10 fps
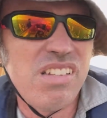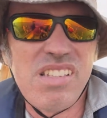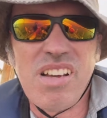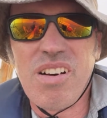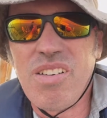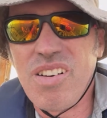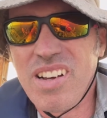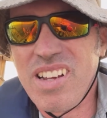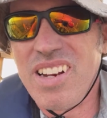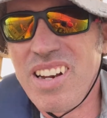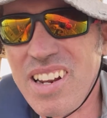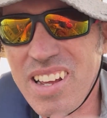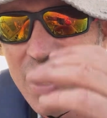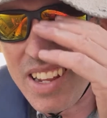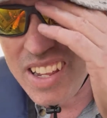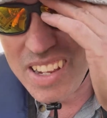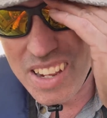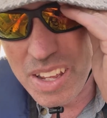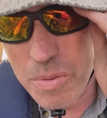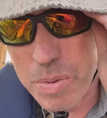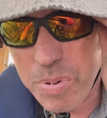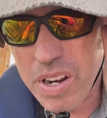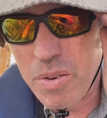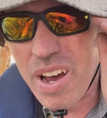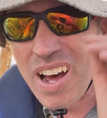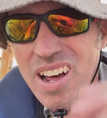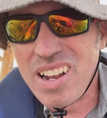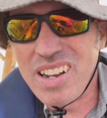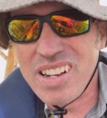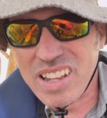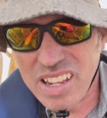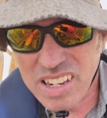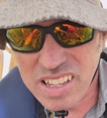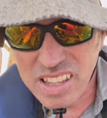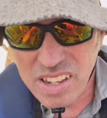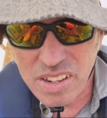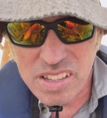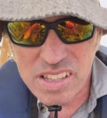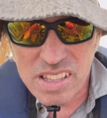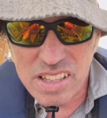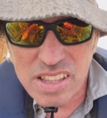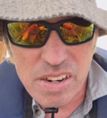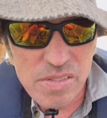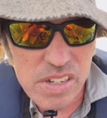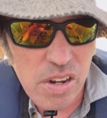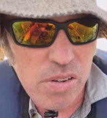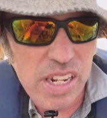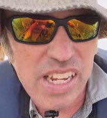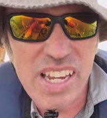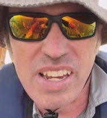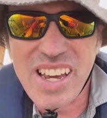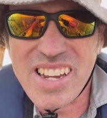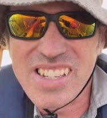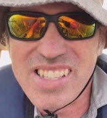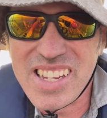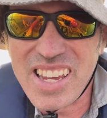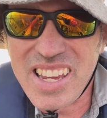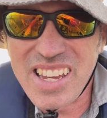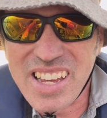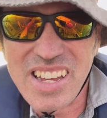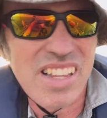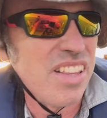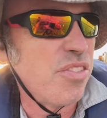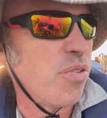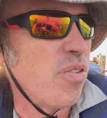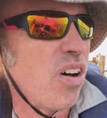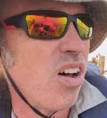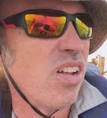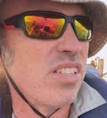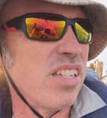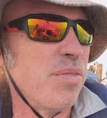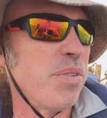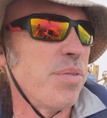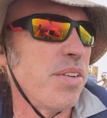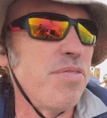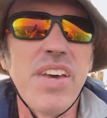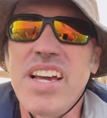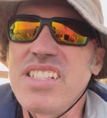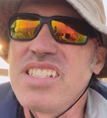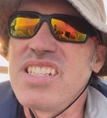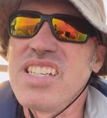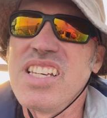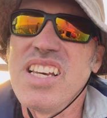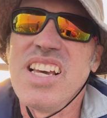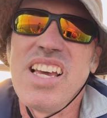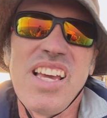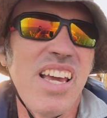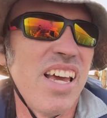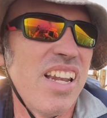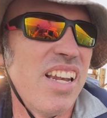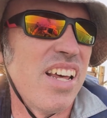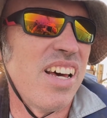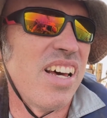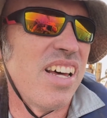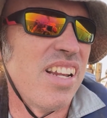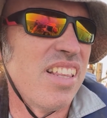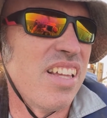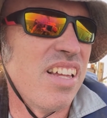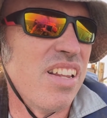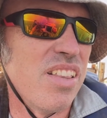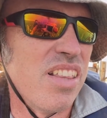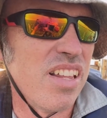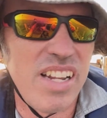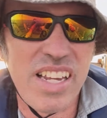So it went pretty well. There was no leaking I could see. The Thru-Hull seemed to be fixed, and the